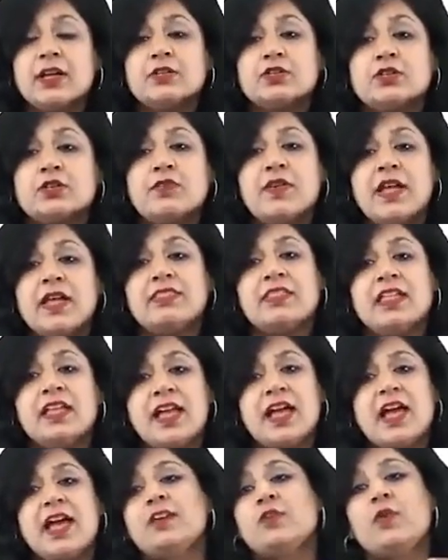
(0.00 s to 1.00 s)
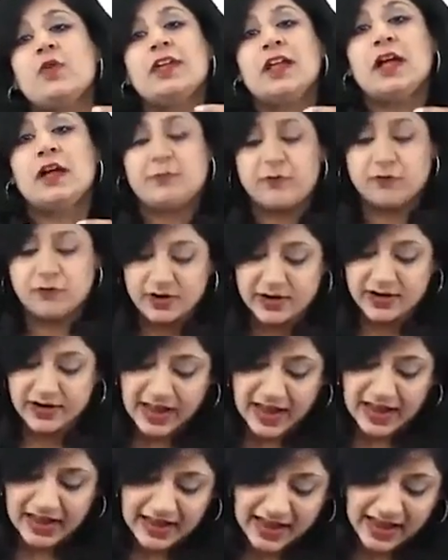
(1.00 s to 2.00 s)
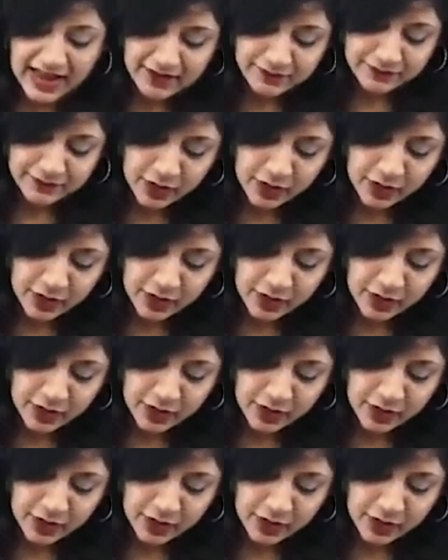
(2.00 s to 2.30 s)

So, when they are going upward, I have